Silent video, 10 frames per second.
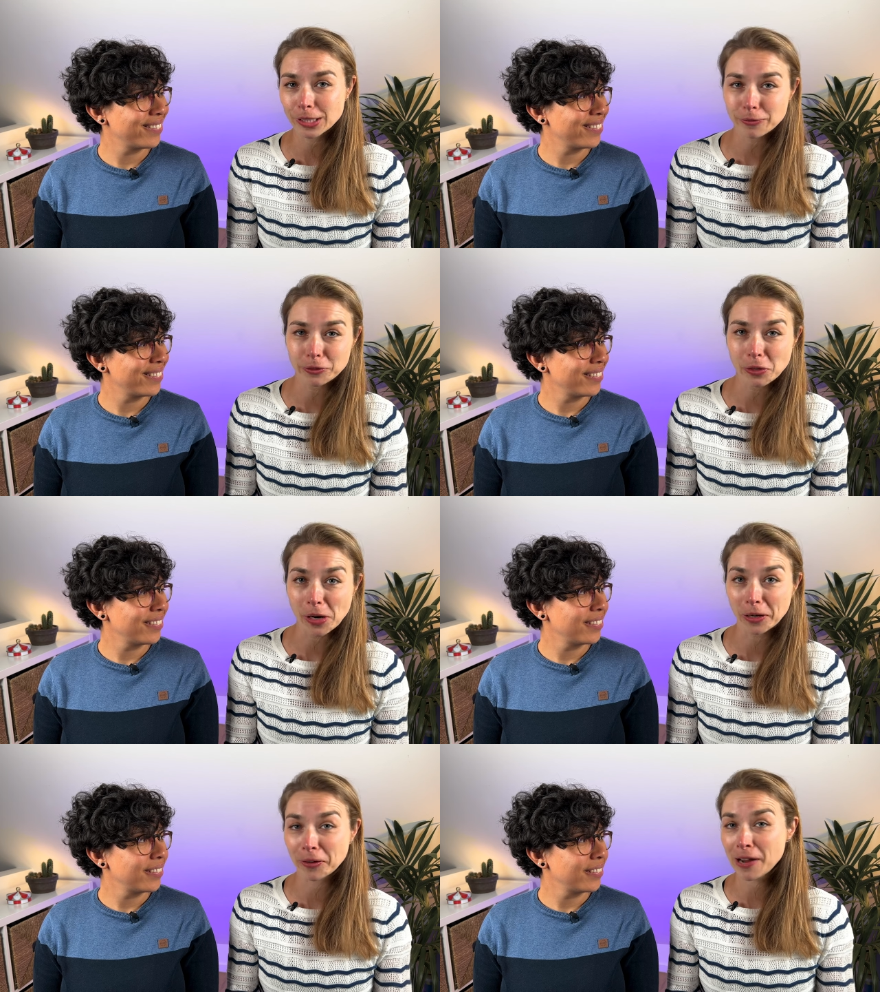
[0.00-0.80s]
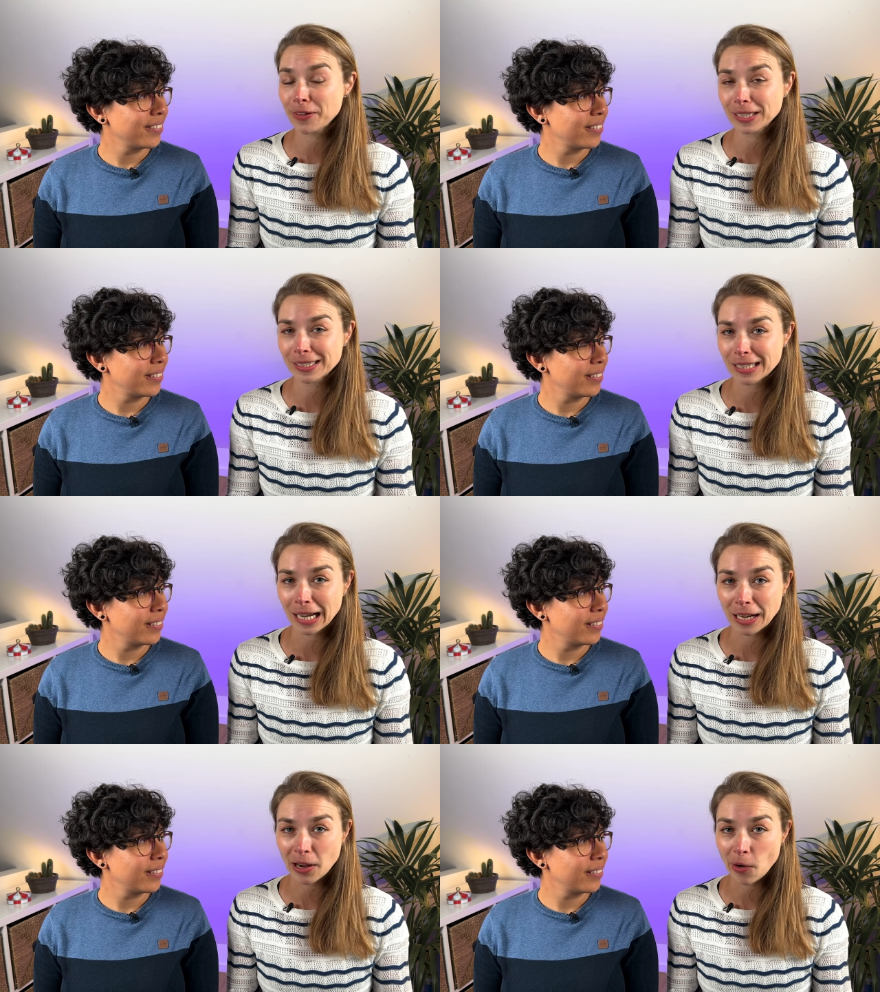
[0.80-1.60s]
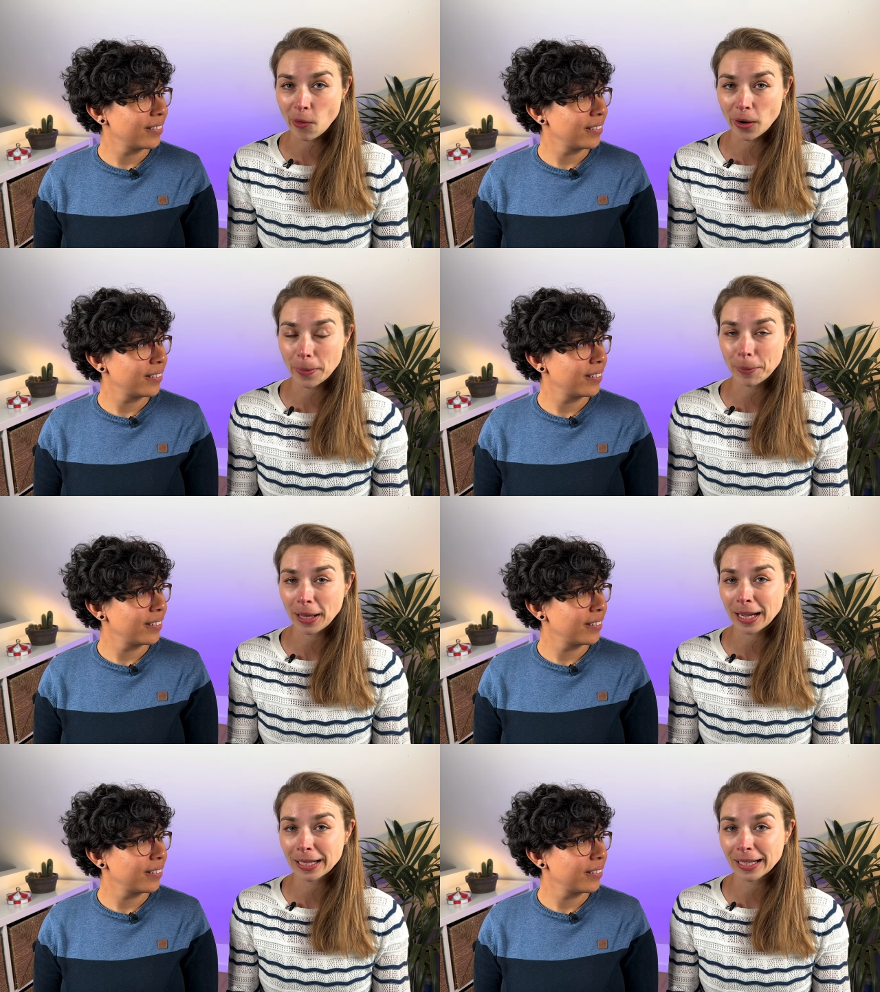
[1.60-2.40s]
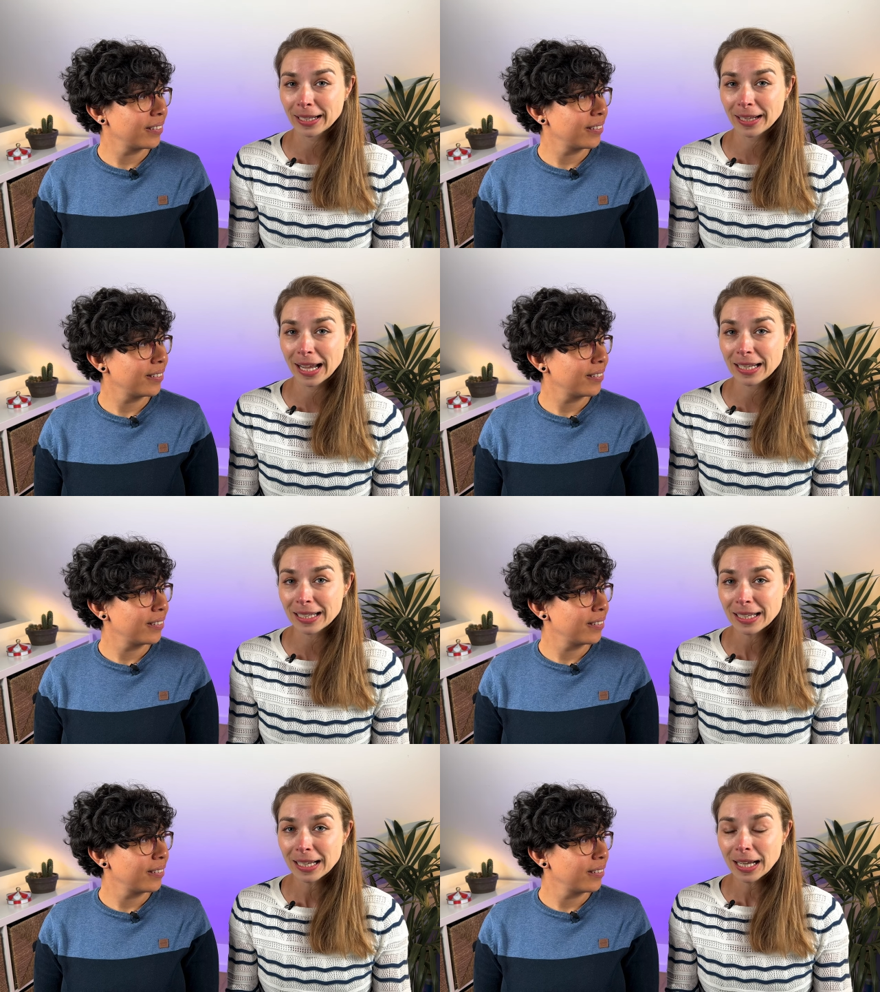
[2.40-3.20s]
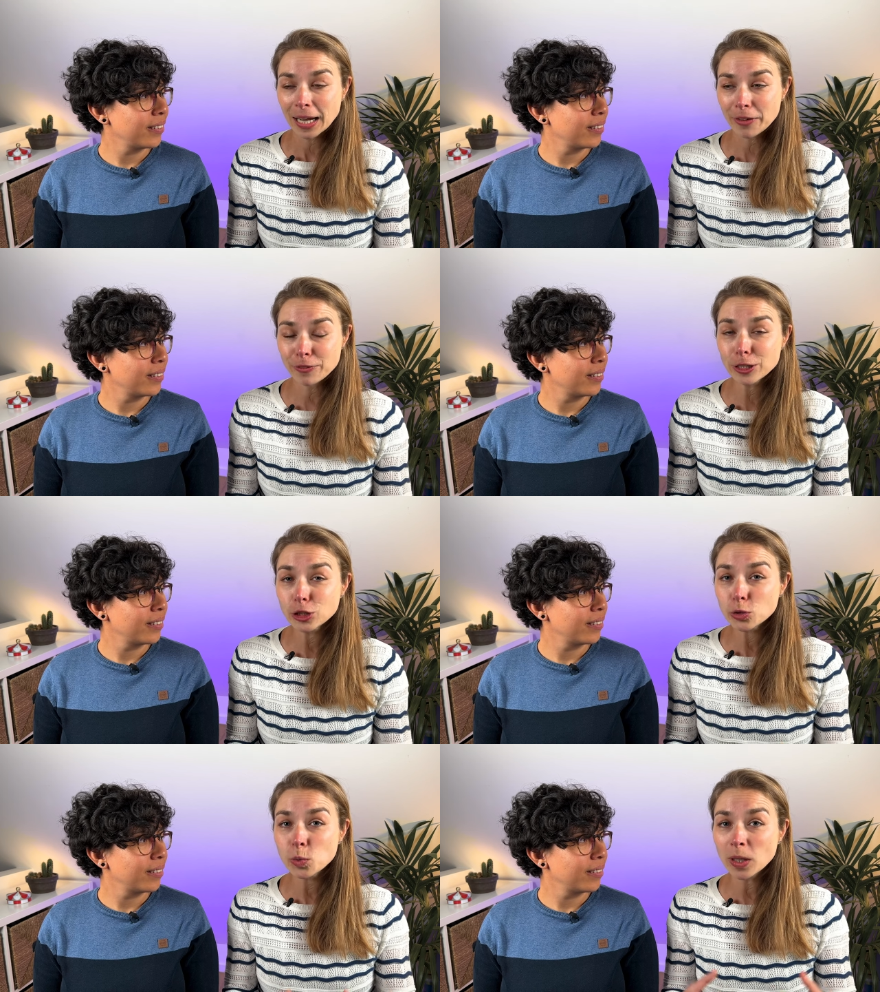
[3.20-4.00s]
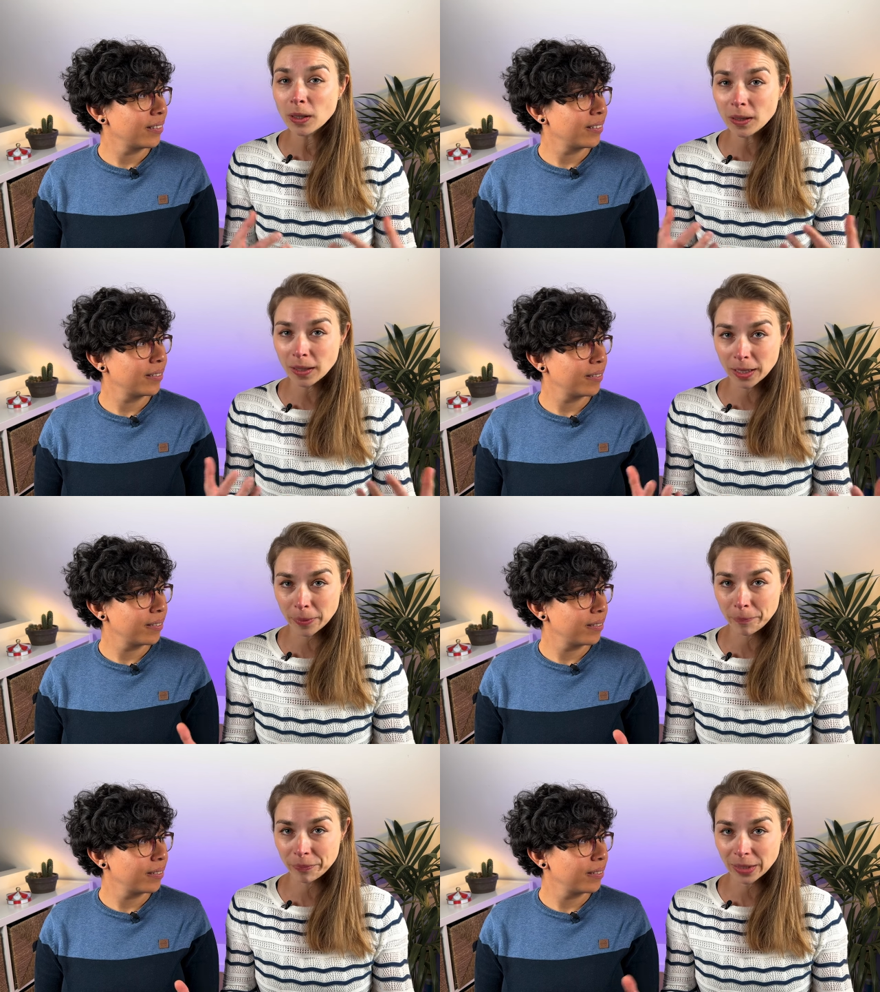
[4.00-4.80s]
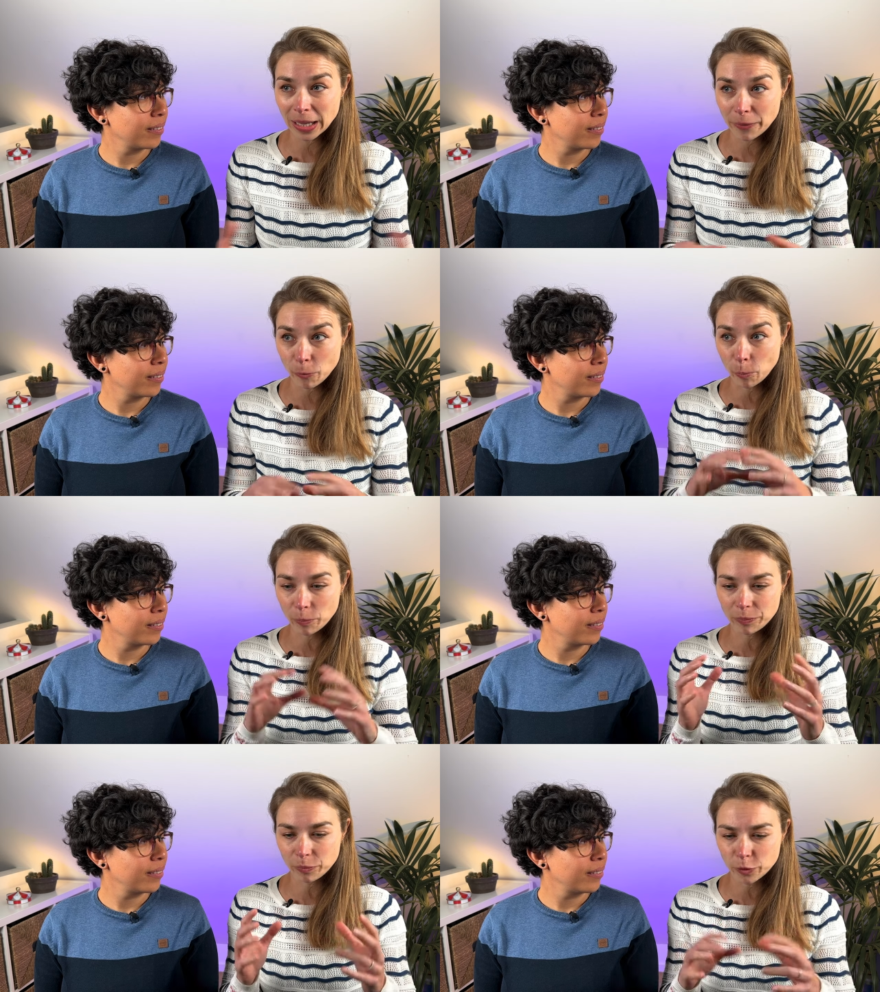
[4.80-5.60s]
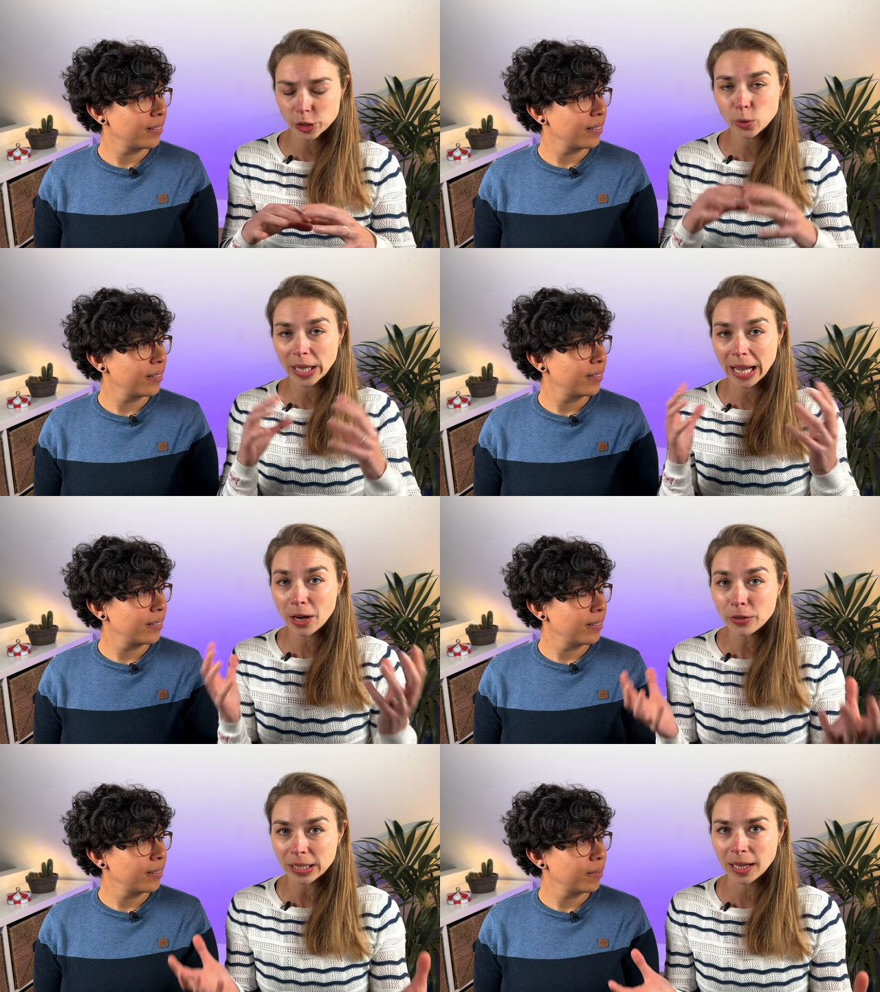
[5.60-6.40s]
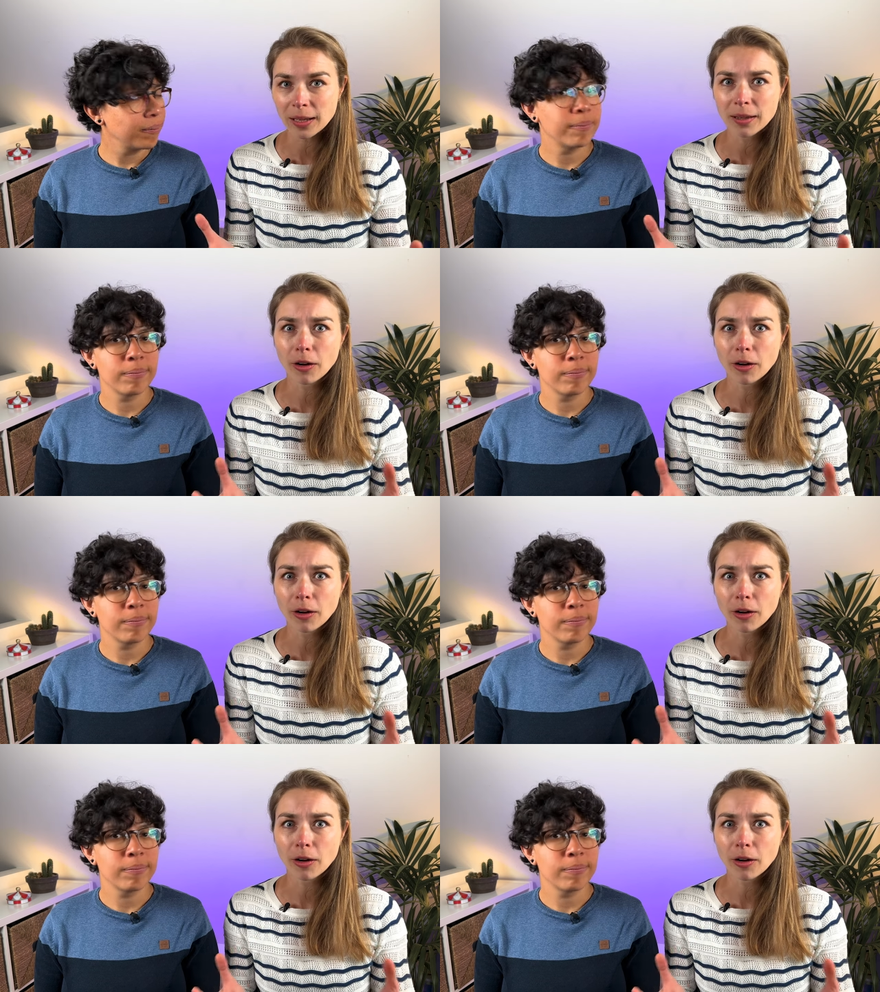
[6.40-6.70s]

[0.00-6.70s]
Speaker 1: if you're a graphic designer or applying in any visual, um, visual area.